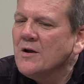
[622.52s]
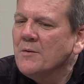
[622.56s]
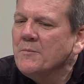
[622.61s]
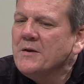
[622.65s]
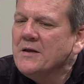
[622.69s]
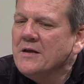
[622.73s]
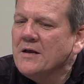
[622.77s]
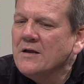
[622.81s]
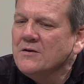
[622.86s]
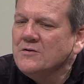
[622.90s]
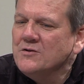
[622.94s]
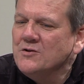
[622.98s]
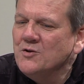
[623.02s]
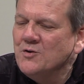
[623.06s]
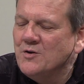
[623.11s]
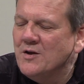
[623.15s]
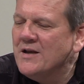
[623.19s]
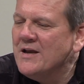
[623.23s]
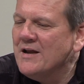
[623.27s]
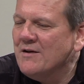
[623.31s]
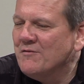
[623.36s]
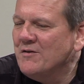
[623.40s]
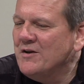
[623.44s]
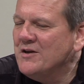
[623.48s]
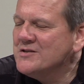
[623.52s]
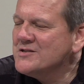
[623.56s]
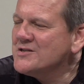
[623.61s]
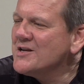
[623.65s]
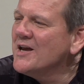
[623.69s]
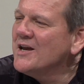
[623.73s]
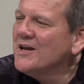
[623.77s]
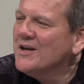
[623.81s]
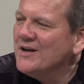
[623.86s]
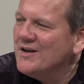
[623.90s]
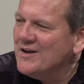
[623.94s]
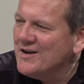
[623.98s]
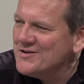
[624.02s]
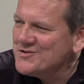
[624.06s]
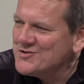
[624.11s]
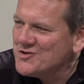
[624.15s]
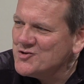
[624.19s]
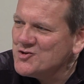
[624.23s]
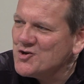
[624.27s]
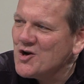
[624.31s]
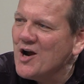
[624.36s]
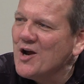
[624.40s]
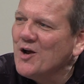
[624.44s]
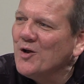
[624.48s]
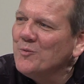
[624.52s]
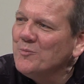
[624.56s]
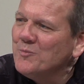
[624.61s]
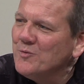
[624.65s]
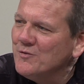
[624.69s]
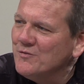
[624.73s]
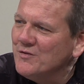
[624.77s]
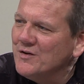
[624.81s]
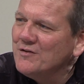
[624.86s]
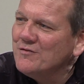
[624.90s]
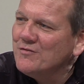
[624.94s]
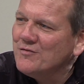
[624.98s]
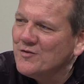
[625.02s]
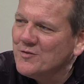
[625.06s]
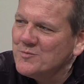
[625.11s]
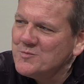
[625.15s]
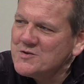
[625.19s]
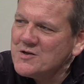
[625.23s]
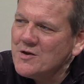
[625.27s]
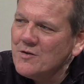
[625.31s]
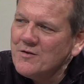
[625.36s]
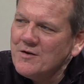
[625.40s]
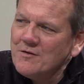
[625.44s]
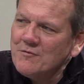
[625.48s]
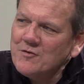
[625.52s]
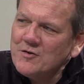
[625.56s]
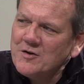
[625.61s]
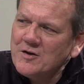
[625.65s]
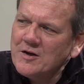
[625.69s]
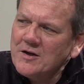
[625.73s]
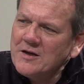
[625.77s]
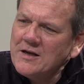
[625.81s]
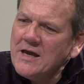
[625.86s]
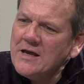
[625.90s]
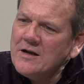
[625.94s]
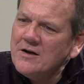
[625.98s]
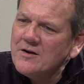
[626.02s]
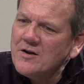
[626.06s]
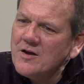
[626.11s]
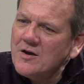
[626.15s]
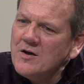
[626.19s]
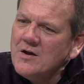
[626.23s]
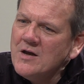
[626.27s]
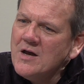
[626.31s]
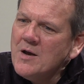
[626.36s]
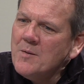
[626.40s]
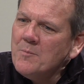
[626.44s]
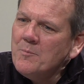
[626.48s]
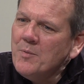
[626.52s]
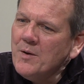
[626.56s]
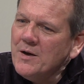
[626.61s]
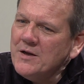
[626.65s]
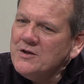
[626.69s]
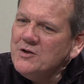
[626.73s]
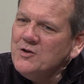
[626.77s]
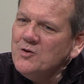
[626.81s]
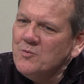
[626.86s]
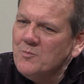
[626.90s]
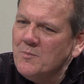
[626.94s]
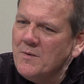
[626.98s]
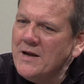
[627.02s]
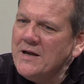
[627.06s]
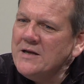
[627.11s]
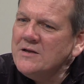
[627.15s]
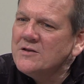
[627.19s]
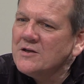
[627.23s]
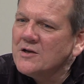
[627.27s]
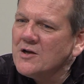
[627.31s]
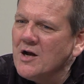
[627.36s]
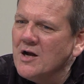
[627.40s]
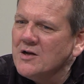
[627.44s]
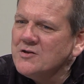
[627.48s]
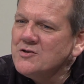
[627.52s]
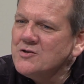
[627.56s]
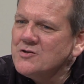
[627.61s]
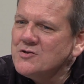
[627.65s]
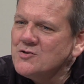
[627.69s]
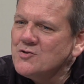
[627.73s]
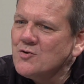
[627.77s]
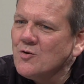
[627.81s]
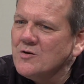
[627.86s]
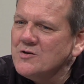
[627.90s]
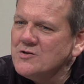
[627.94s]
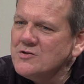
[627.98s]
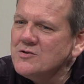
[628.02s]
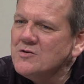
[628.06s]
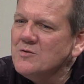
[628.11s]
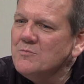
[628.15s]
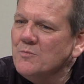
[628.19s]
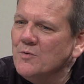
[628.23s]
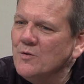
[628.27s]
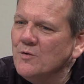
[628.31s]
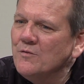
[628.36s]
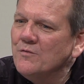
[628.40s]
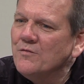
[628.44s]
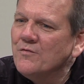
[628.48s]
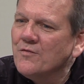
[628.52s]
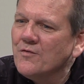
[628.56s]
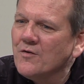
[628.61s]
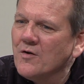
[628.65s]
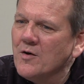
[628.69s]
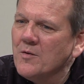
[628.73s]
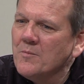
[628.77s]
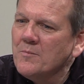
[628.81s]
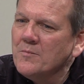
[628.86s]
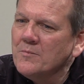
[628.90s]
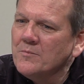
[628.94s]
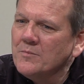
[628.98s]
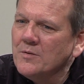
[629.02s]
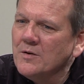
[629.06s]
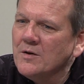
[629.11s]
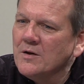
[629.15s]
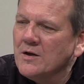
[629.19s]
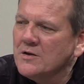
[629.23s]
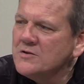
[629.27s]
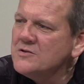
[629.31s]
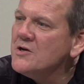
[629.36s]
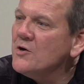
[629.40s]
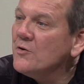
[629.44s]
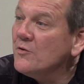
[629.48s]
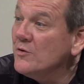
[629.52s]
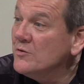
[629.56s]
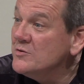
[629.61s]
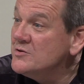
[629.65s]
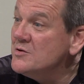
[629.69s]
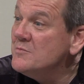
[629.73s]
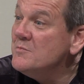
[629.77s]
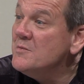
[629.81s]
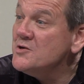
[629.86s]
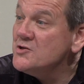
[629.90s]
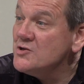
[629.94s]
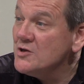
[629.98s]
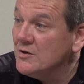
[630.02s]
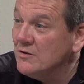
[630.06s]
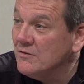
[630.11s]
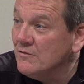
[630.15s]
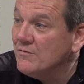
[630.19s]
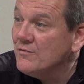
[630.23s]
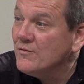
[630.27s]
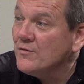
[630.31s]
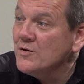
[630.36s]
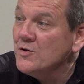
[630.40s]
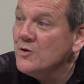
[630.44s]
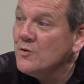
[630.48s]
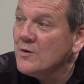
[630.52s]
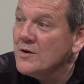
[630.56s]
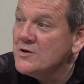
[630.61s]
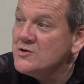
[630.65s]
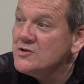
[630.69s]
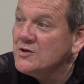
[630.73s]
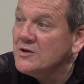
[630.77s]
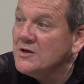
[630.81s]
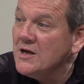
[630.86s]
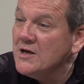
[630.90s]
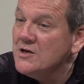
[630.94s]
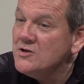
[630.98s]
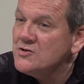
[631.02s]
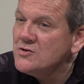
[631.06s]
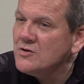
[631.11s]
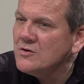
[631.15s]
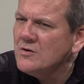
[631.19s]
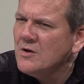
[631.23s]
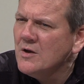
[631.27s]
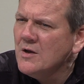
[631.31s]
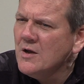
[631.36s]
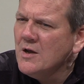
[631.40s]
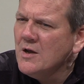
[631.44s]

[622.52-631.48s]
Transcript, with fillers: I mean, it, you didn't have any say in it as a child moving from South Africa to Canada, but you made the conscious choice to move from uh, Ontario to Michigan for your education.